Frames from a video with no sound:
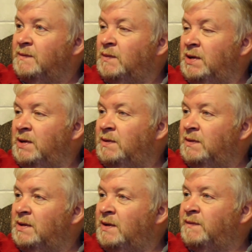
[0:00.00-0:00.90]
when I
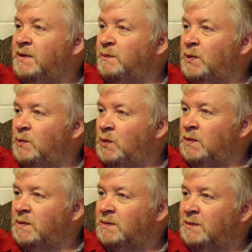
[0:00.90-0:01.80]
left
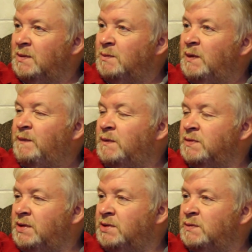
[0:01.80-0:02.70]
Templemore, my first
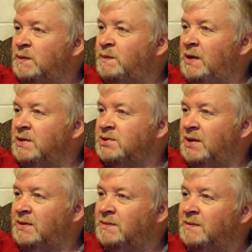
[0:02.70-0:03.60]
station was
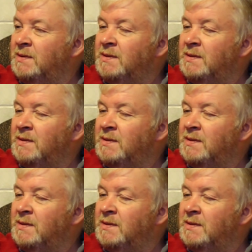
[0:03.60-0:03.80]
Ballyshannon.